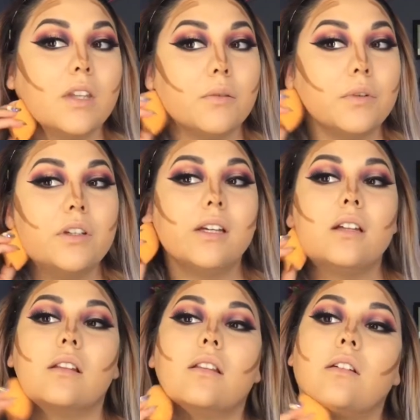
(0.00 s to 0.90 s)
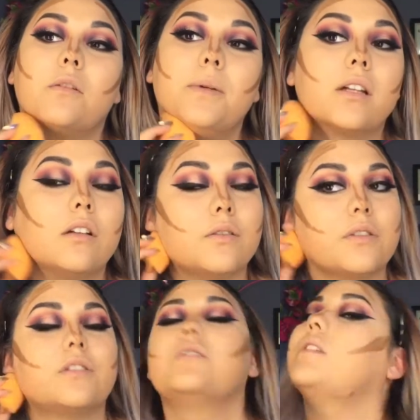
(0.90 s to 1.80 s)
and when you get a little bit
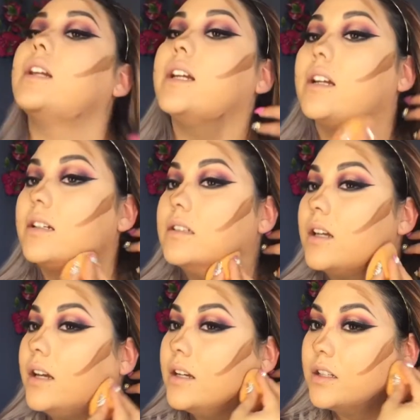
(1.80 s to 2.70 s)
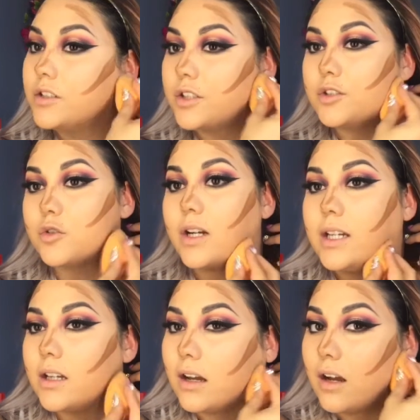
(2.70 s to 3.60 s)
close to the ears, just
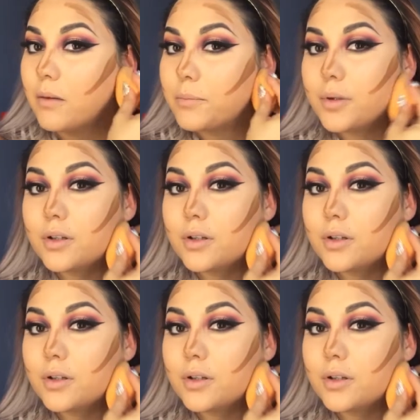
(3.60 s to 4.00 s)
drag up.